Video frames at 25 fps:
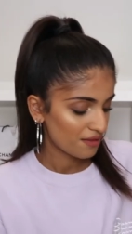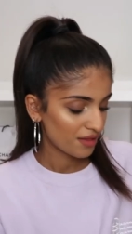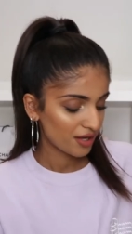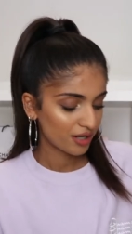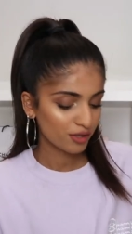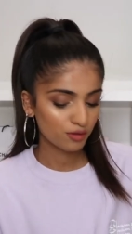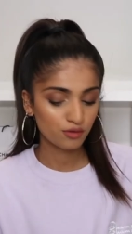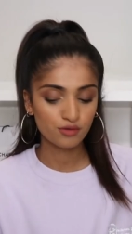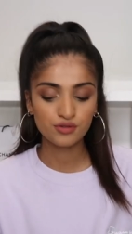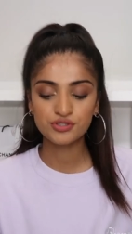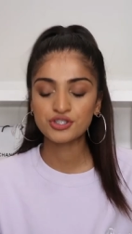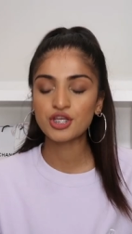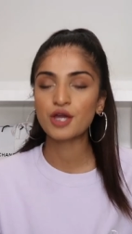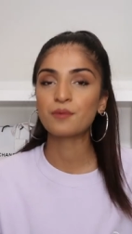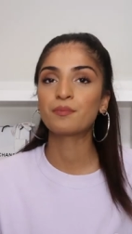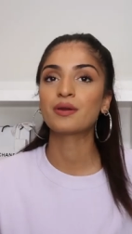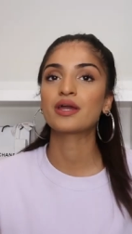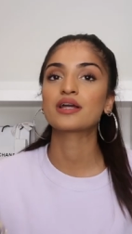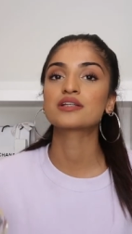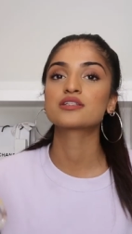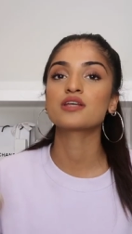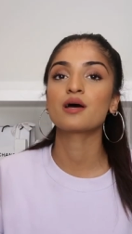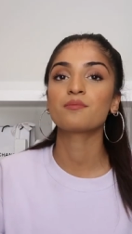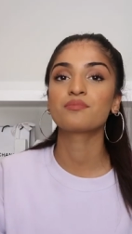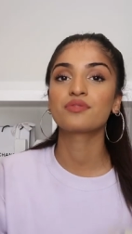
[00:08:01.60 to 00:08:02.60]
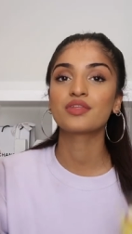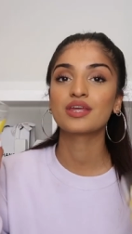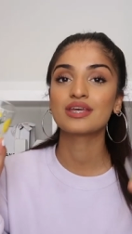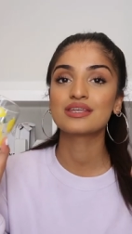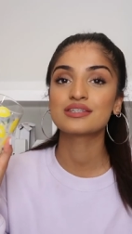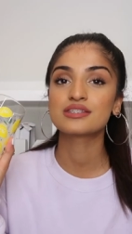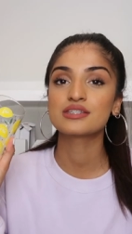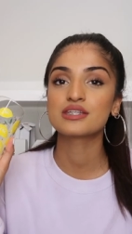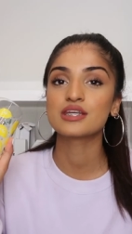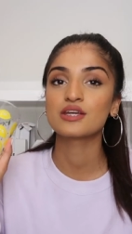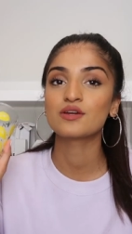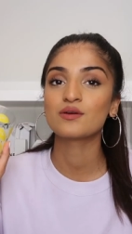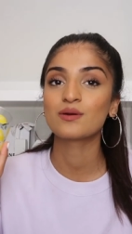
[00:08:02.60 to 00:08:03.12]
And then I also picked up
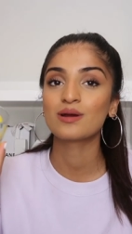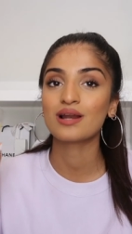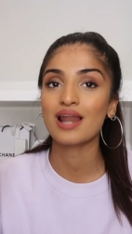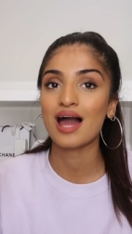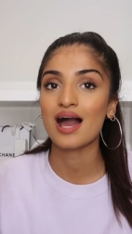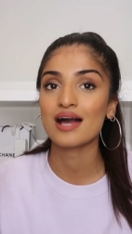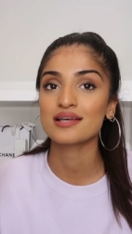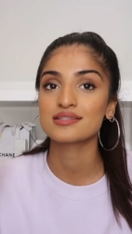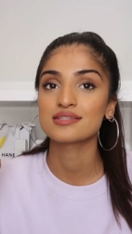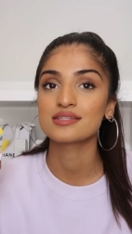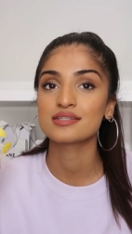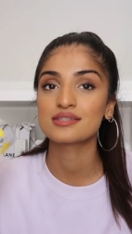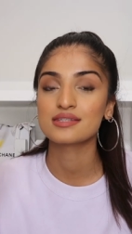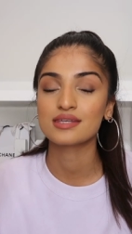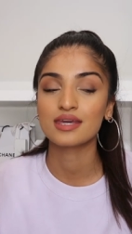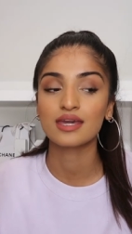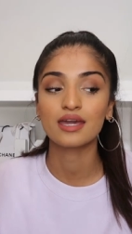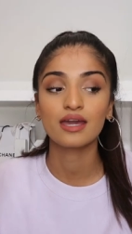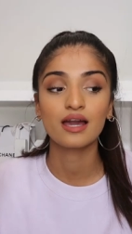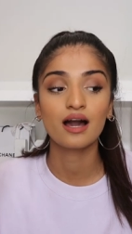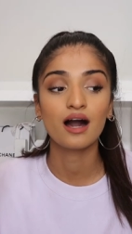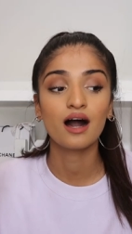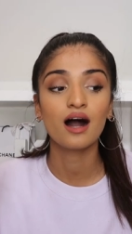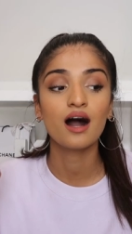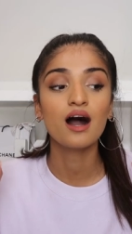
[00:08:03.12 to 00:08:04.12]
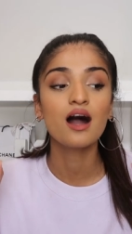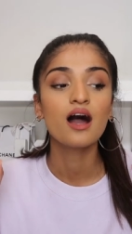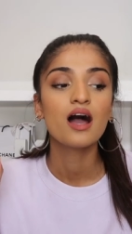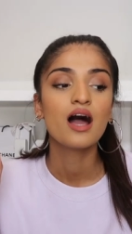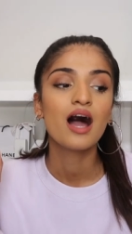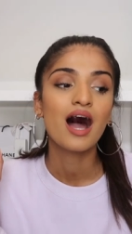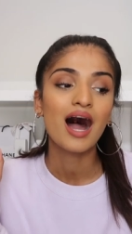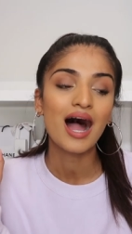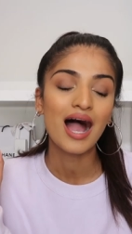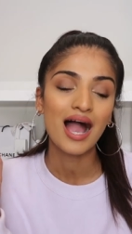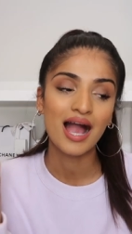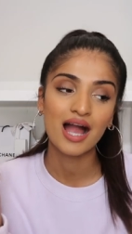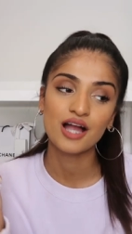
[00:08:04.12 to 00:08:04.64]
these two glasses here. I
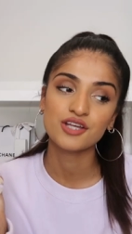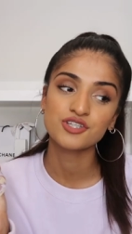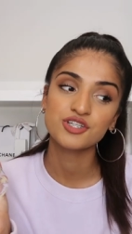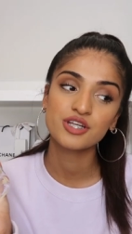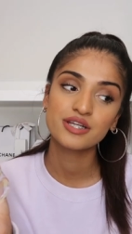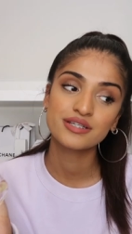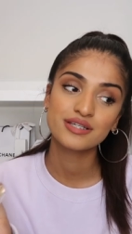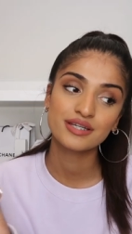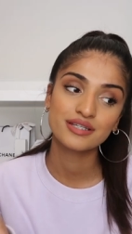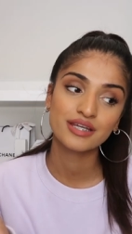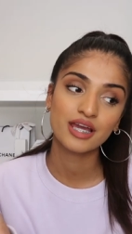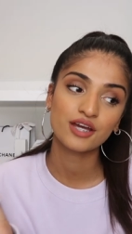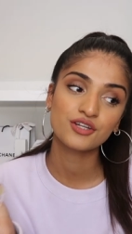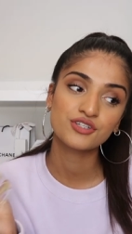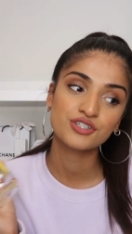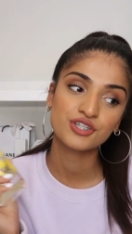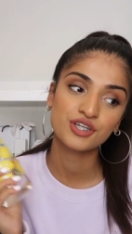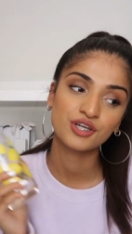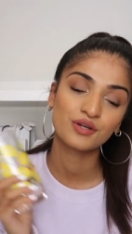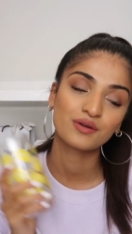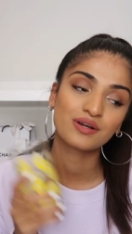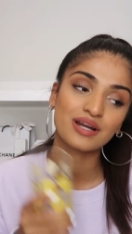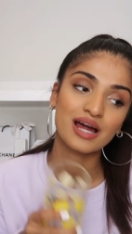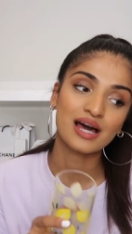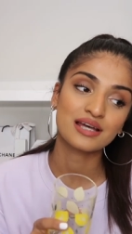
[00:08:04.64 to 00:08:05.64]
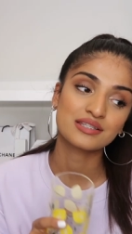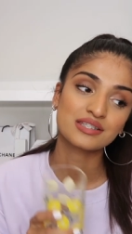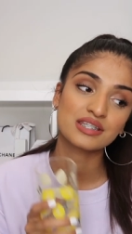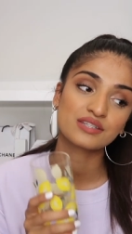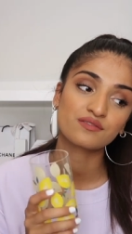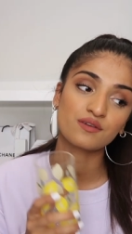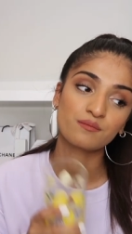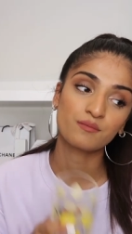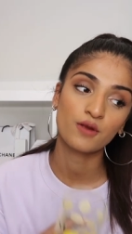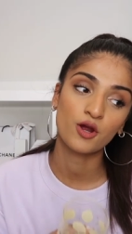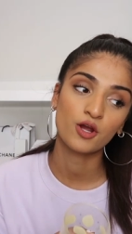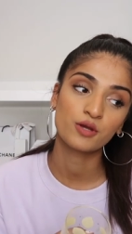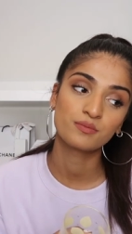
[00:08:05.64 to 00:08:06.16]
actually did get two
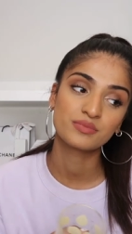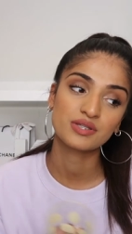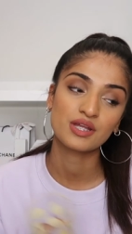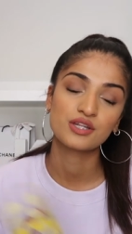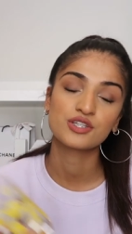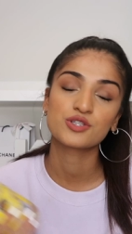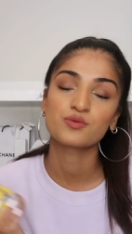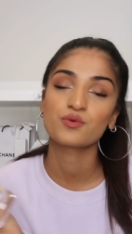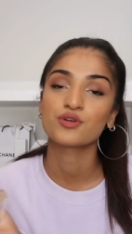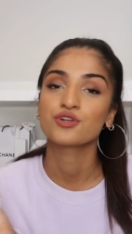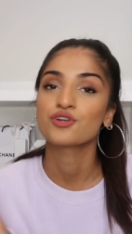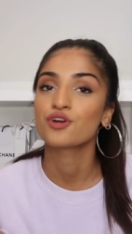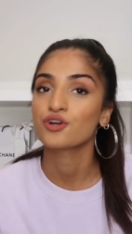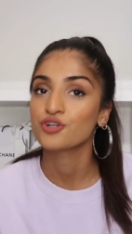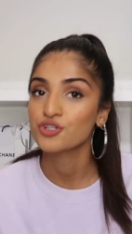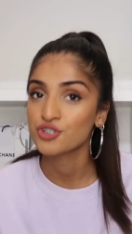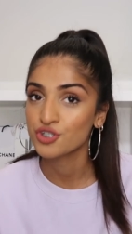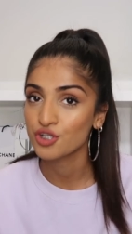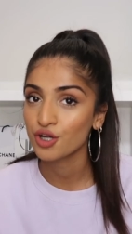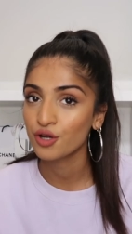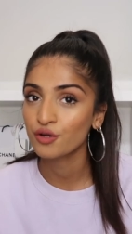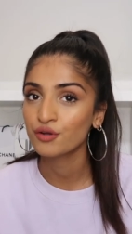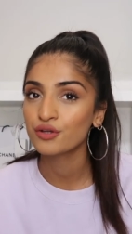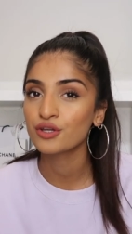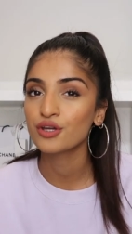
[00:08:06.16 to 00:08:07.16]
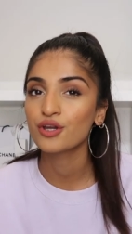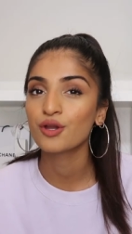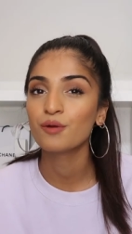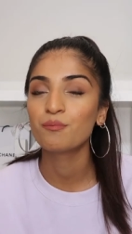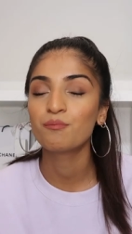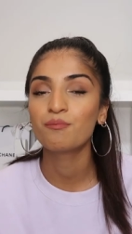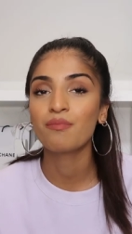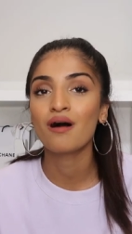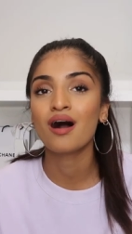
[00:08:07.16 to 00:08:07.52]
glasses from HomeSense, which I'll show you.